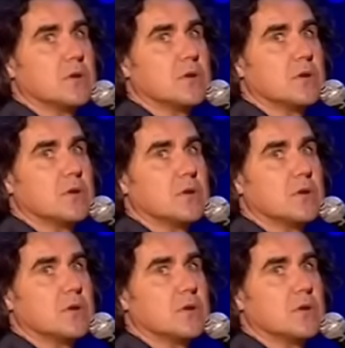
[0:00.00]

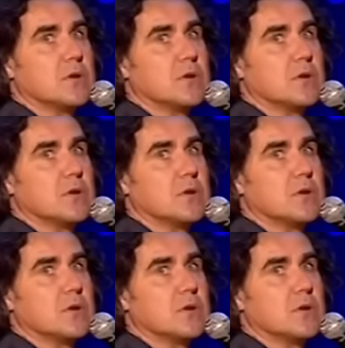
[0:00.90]

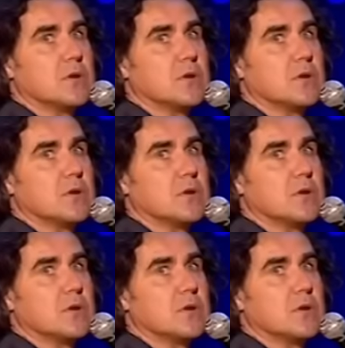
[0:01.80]

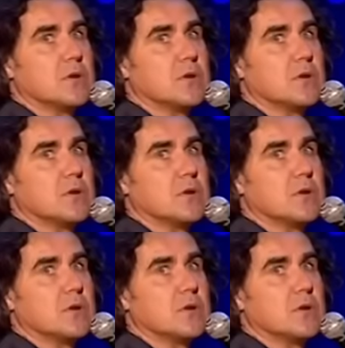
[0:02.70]

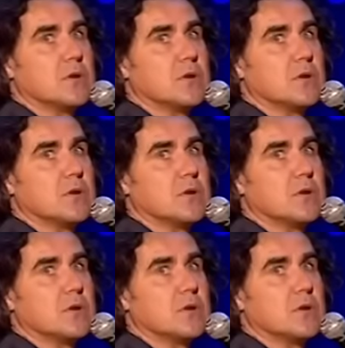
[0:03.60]

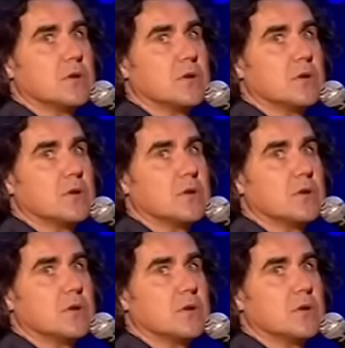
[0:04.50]

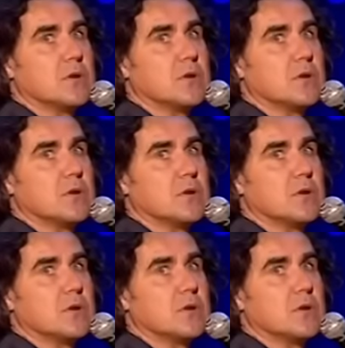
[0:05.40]

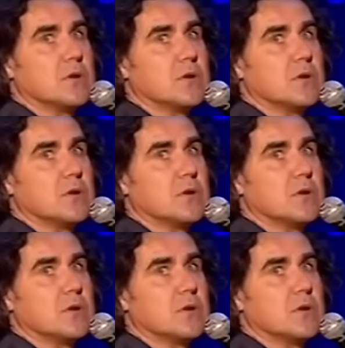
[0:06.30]
(not speaking)